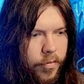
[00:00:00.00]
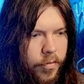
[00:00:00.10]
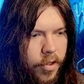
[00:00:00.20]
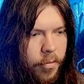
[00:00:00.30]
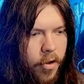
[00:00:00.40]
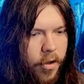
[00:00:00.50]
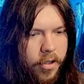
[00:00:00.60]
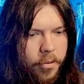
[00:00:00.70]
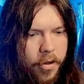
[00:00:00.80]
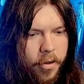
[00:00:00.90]
Come on,
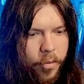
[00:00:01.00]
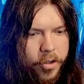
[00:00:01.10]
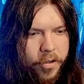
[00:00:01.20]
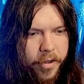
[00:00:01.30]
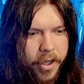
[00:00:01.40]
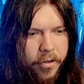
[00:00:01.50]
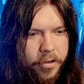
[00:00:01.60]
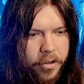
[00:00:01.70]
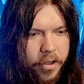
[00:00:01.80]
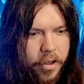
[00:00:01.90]
come on. Where's the vehicles?